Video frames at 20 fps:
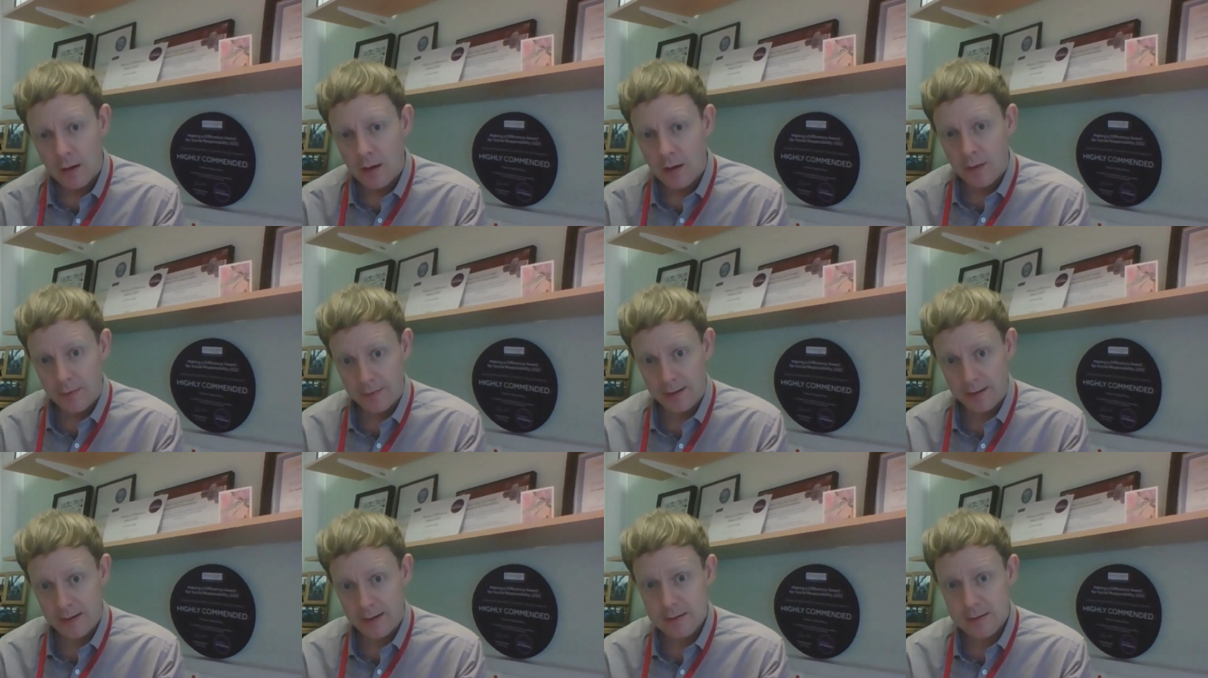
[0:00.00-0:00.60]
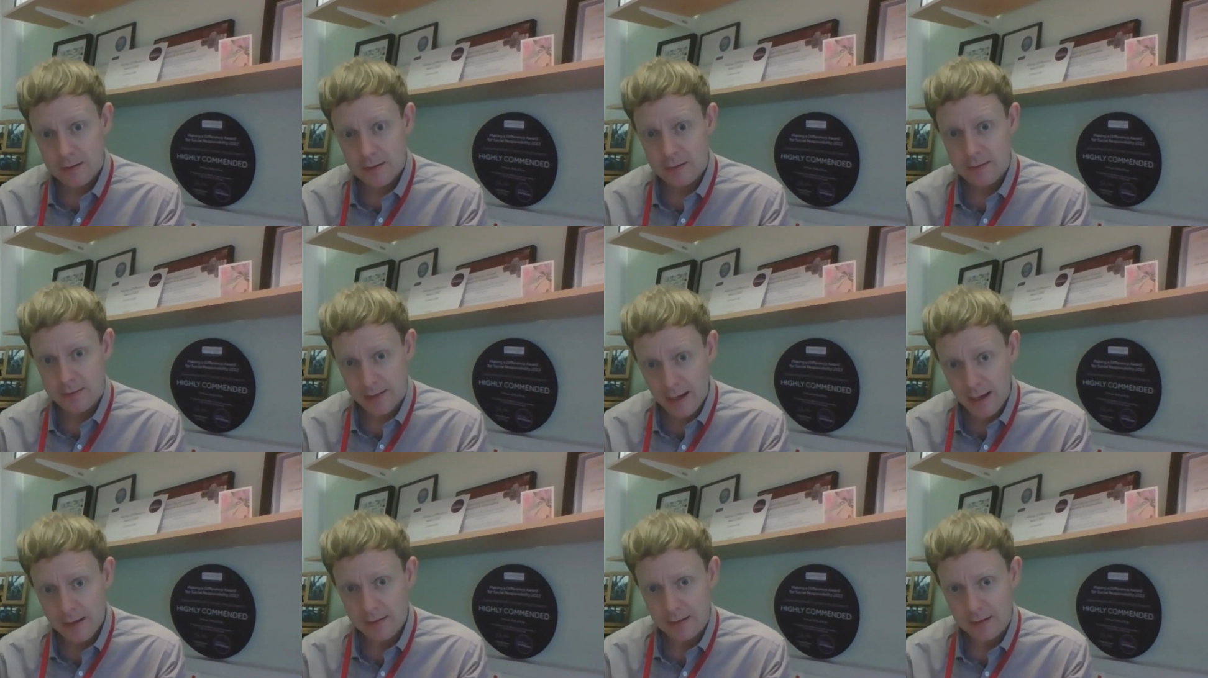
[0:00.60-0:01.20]
The answer to
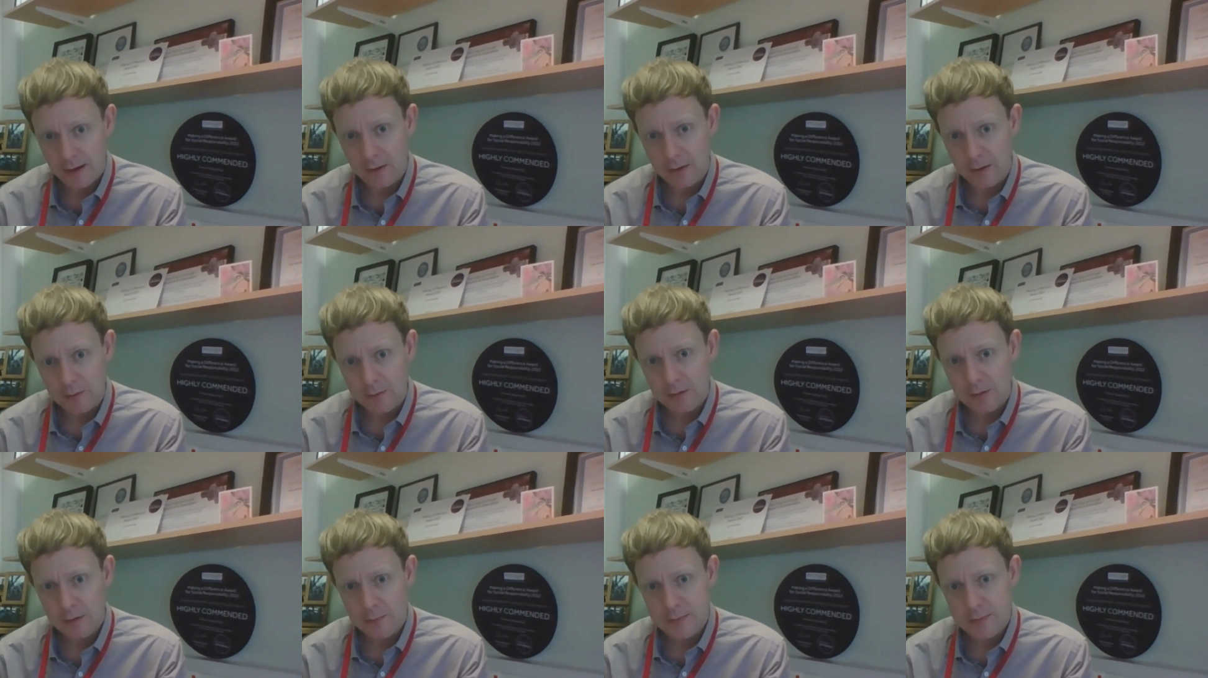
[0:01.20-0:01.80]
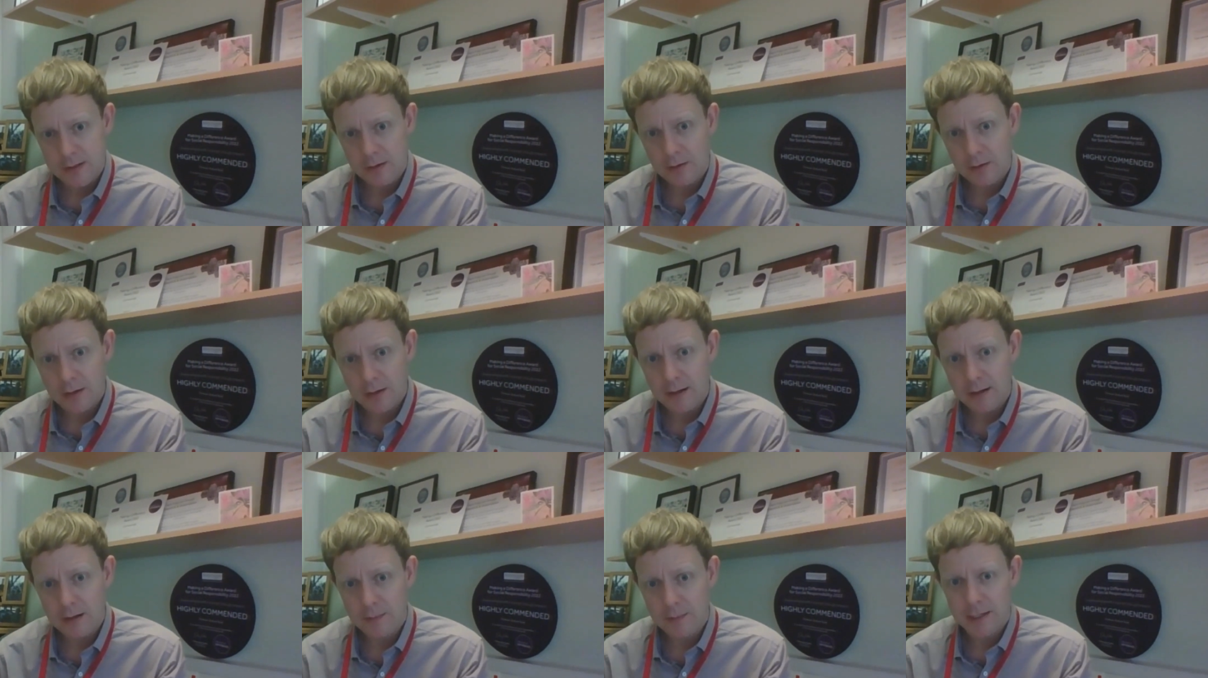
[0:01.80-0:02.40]
that, though, comes in
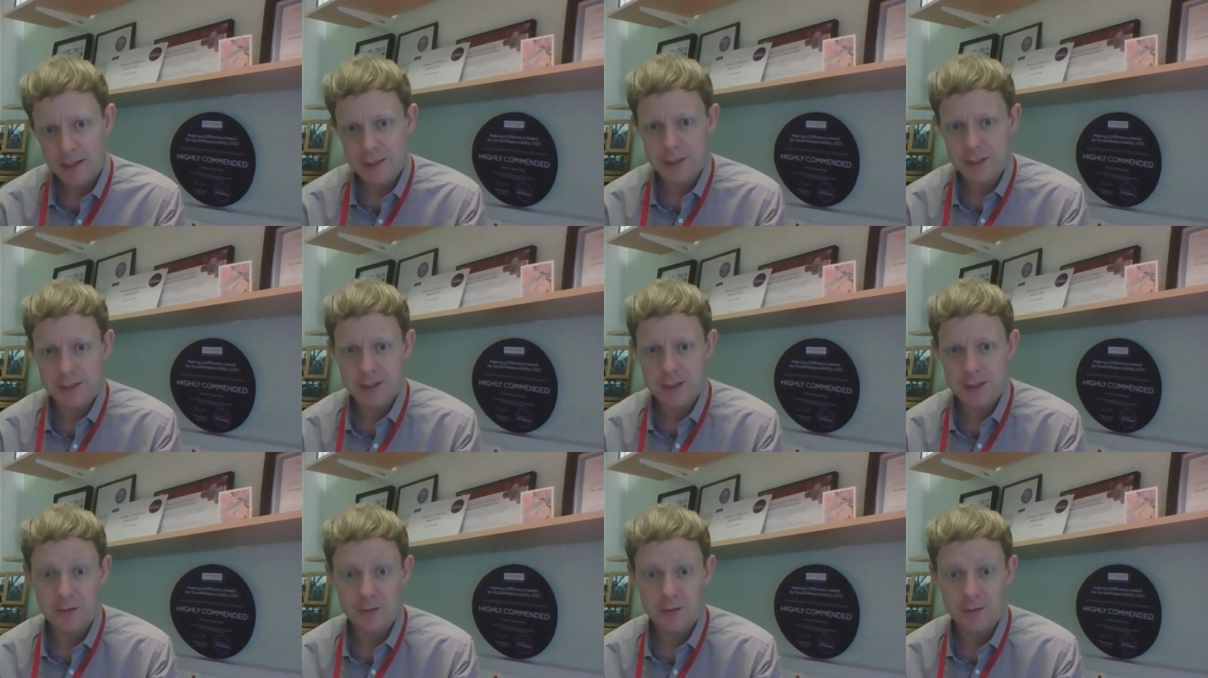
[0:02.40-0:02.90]
looking at the patients who